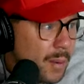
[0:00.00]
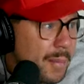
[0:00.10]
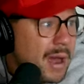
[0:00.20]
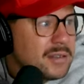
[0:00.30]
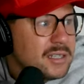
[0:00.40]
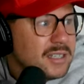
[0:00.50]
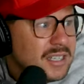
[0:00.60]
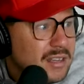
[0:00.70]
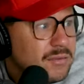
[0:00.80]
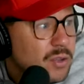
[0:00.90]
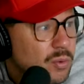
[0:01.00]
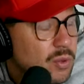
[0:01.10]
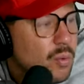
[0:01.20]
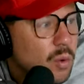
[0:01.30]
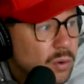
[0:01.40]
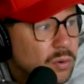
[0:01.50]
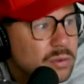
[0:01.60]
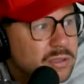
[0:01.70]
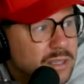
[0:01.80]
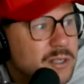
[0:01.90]
about to give you the
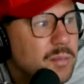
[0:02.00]
world, this